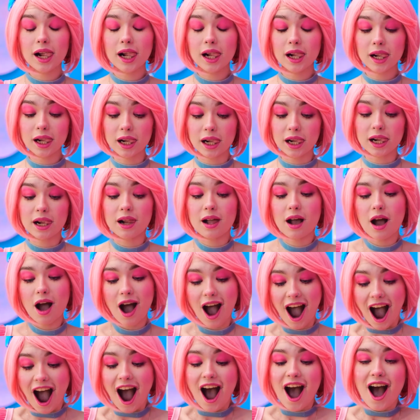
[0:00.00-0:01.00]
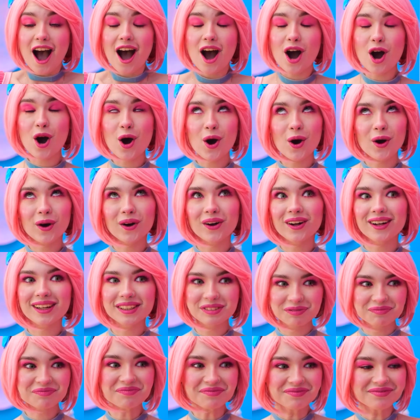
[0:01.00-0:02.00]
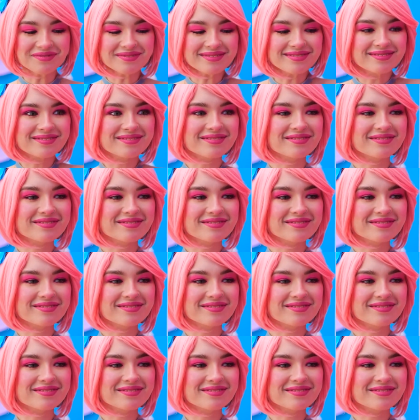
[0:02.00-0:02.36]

Do the rest! I'm so glad I have